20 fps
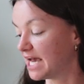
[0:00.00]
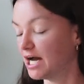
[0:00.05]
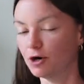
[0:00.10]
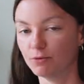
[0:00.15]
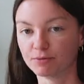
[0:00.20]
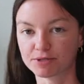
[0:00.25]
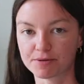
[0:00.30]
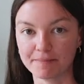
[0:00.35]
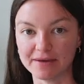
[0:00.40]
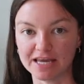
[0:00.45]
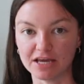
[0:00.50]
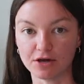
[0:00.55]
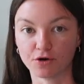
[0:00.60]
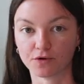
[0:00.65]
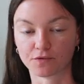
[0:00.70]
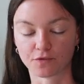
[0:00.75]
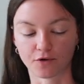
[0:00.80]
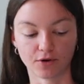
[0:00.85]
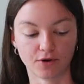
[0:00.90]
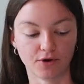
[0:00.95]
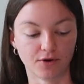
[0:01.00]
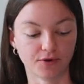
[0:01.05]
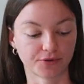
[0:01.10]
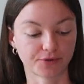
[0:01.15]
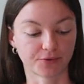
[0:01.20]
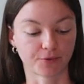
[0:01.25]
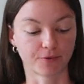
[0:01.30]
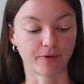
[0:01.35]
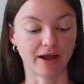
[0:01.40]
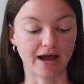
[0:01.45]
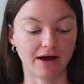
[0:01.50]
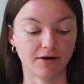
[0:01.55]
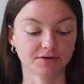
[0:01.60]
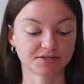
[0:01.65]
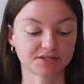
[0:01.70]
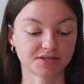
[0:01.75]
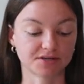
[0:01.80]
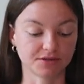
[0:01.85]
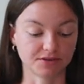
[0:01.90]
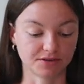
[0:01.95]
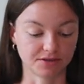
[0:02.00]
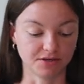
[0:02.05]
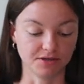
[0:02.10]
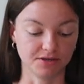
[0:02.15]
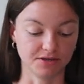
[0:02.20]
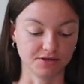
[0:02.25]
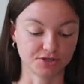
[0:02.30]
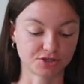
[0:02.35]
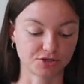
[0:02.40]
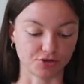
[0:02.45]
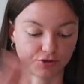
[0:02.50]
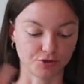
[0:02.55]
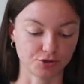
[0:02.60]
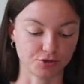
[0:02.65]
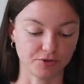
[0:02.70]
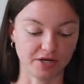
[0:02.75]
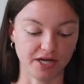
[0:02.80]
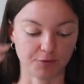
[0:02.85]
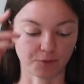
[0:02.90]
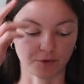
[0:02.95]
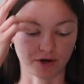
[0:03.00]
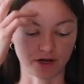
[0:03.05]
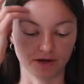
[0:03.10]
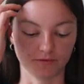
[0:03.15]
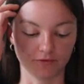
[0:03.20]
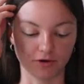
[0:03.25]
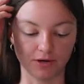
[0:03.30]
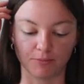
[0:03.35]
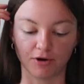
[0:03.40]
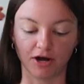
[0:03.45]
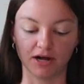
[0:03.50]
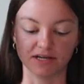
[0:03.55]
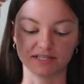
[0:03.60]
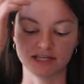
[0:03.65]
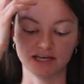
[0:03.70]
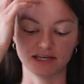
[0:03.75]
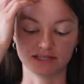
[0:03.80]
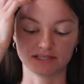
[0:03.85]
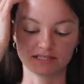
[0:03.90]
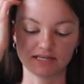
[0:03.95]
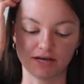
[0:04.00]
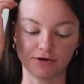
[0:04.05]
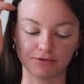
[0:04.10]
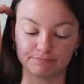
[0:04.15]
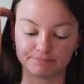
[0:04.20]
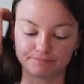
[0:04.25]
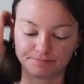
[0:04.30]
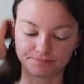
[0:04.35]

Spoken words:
helped me overall throughout the surgery and recovery process. So,